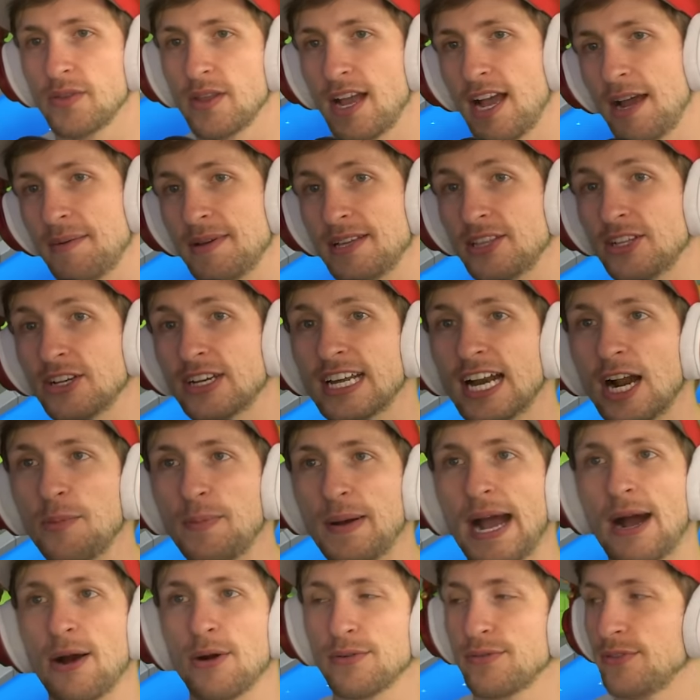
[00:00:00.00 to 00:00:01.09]
I mean, look at how
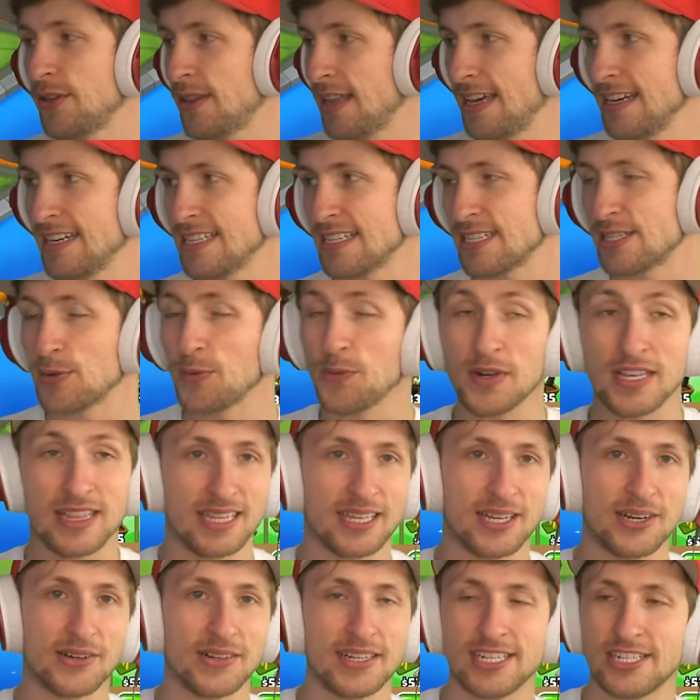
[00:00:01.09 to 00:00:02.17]
powerful that is. We
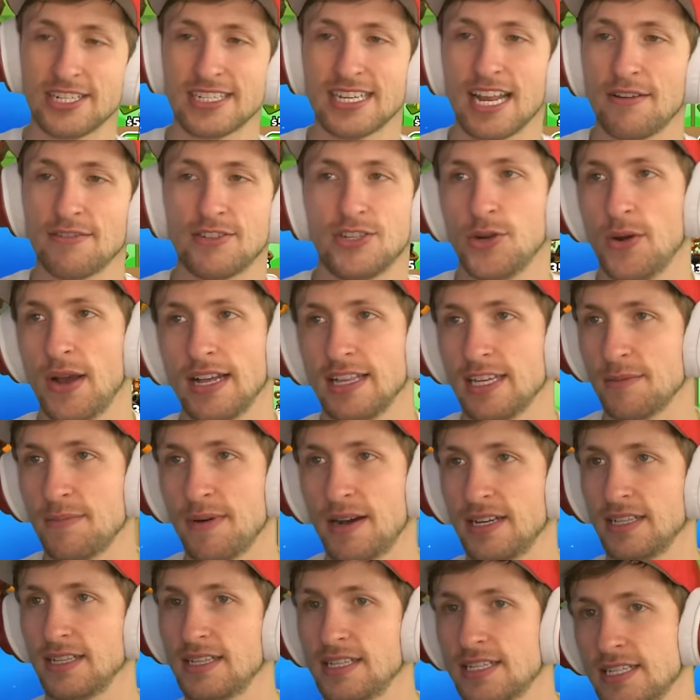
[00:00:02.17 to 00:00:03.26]
literally just have two heli
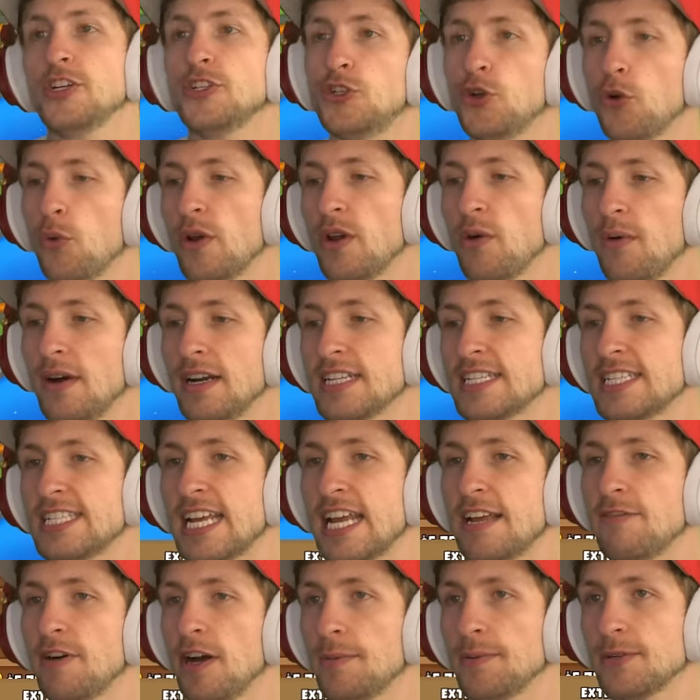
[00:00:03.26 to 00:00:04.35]
pilots. Do we want to
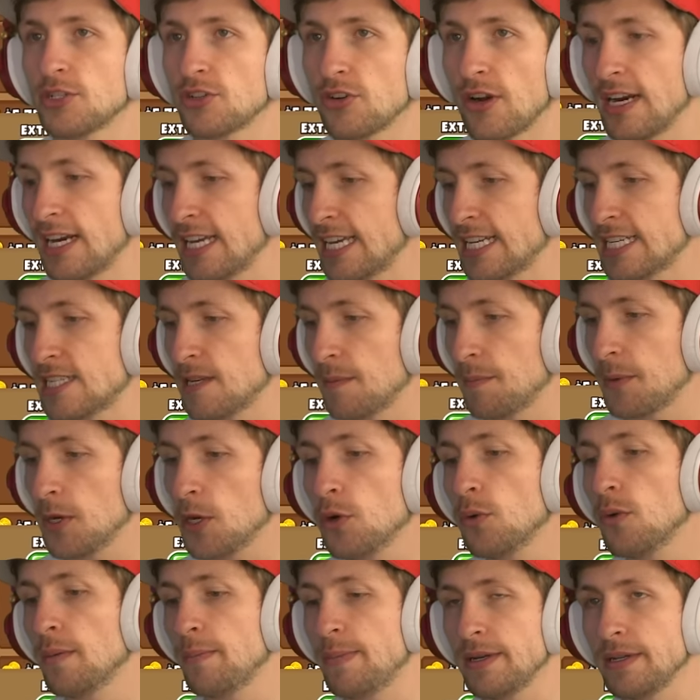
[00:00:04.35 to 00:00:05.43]
save up and try to get some
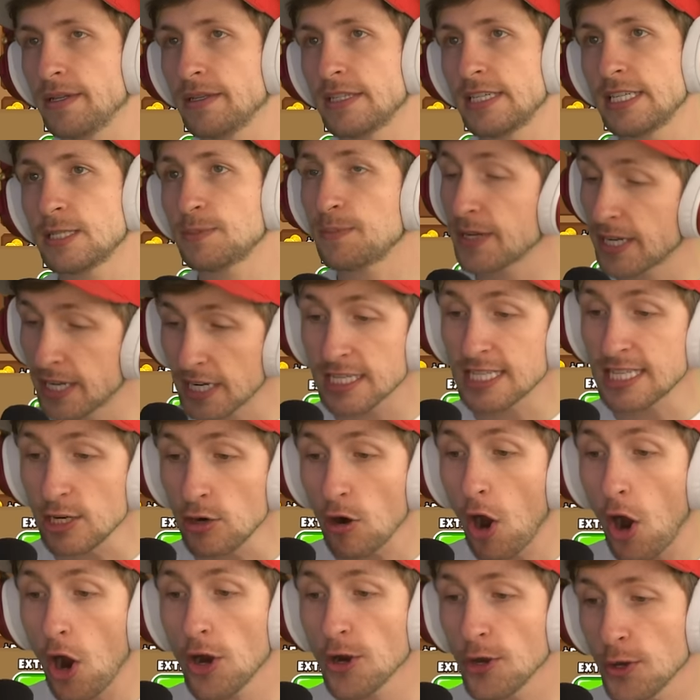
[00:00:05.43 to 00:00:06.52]
new abilities? Because there
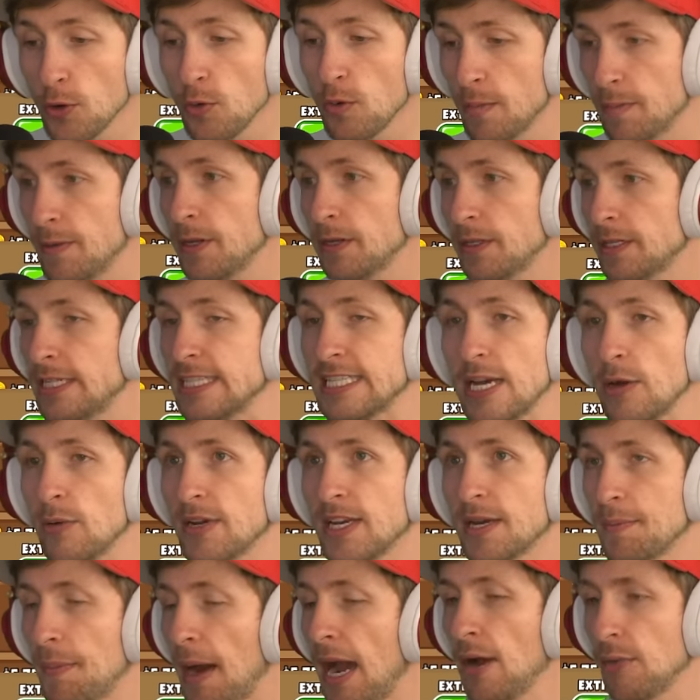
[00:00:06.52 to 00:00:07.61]
are new abilities that we
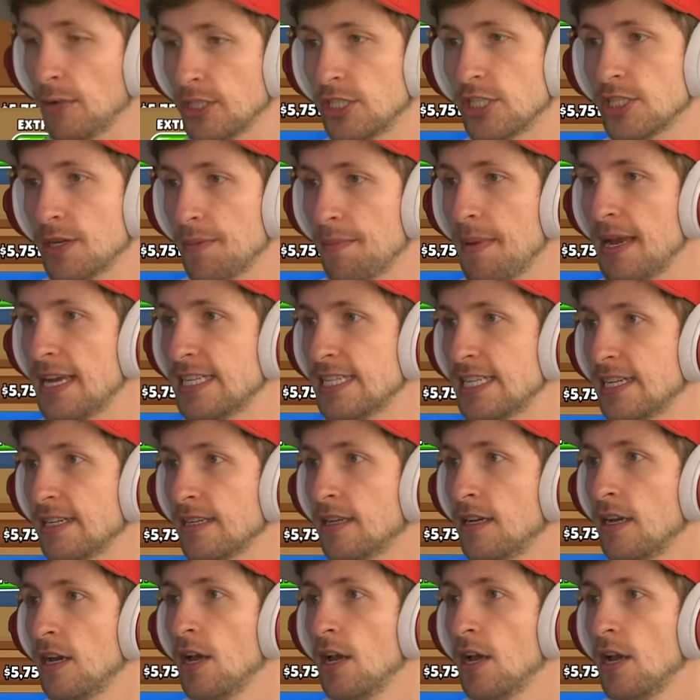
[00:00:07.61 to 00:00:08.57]
can buy, which is amazing.